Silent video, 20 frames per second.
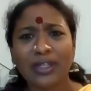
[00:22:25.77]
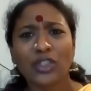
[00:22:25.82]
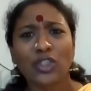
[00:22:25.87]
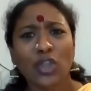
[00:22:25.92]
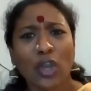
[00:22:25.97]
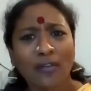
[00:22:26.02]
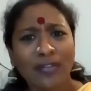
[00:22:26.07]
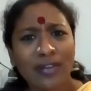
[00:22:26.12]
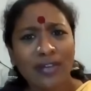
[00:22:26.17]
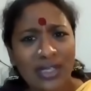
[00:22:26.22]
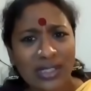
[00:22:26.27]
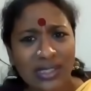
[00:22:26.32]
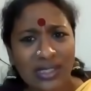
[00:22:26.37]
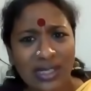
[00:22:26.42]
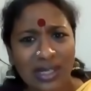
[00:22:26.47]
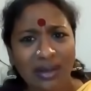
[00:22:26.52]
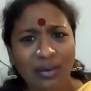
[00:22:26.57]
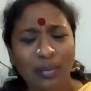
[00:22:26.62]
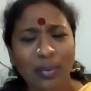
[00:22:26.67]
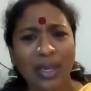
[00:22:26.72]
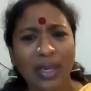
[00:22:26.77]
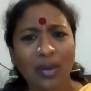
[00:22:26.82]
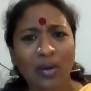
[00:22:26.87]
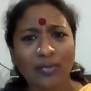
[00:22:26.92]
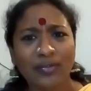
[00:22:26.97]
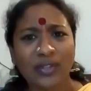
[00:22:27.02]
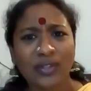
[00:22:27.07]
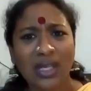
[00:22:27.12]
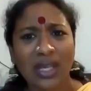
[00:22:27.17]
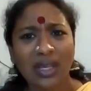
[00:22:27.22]
a chauvinistic way
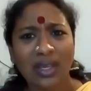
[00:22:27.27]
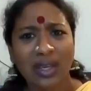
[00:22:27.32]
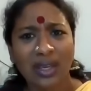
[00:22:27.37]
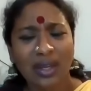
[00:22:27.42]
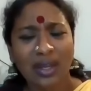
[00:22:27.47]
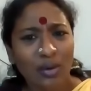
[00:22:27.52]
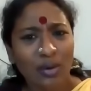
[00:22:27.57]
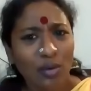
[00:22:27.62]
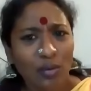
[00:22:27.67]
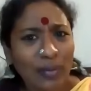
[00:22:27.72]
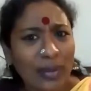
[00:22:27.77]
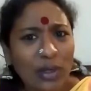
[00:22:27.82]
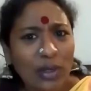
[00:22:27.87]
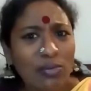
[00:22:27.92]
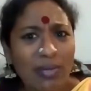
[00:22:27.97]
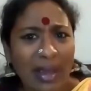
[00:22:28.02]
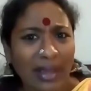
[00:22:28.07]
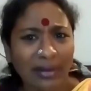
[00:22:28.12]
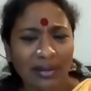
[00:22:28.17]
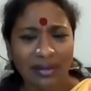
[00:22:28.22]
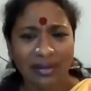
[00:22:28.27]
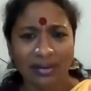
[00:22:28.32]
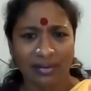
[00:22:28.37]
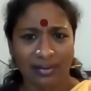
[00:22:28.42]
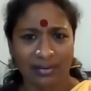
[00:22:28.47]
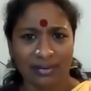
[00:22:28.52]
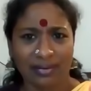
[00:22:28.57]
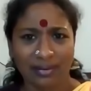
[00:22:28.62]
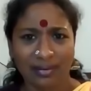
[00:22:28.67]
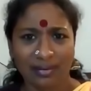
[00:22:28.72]
of saying, will you marry her?